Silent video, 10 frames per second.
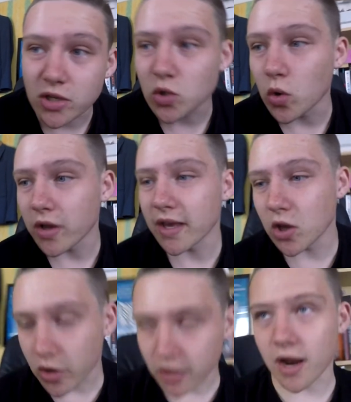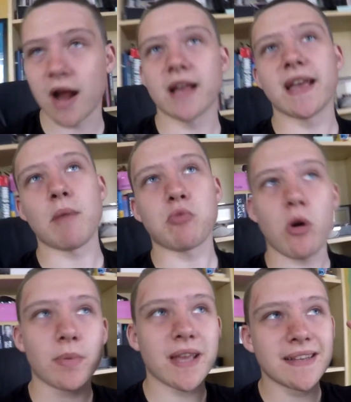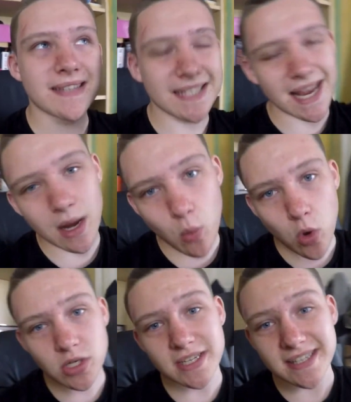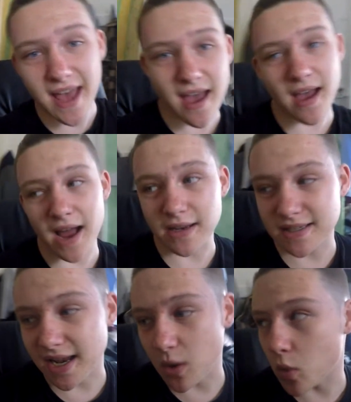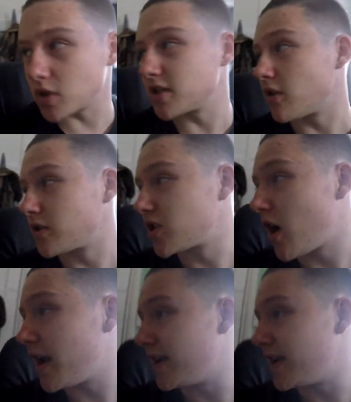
It's all looking good. And I can get properly into selling watches there and selling watches on the side.